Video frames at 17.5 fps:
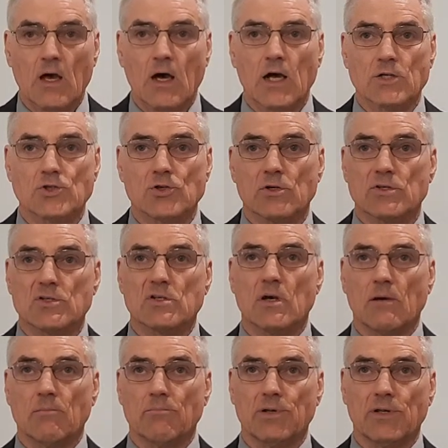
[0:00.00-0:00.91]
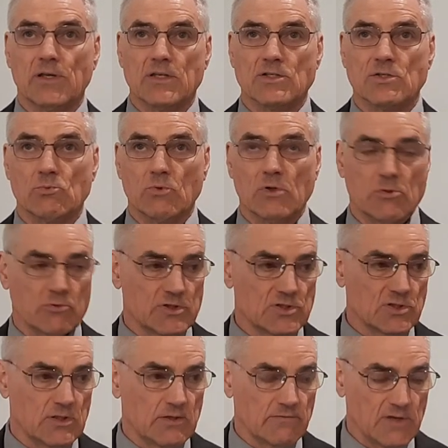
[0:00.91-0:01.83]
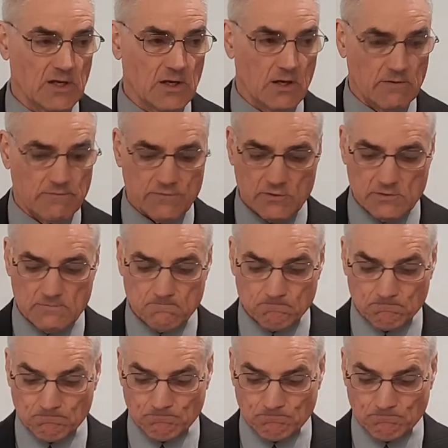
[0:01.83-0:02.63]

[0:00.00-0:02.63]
Ushers, come please, and we'll receive the offering.